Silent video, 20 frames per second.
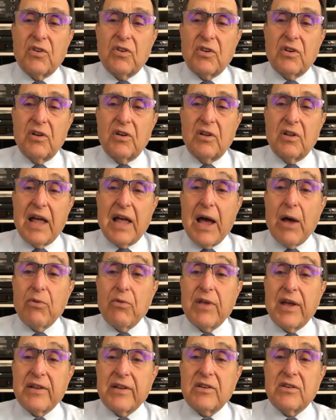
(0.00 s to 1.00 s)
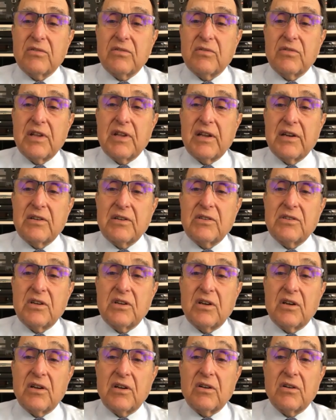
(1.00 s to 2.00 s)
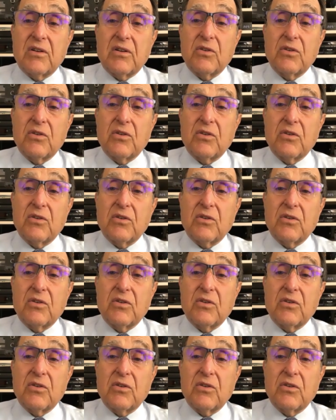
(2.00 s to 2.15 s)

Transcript: allow that to, that uh,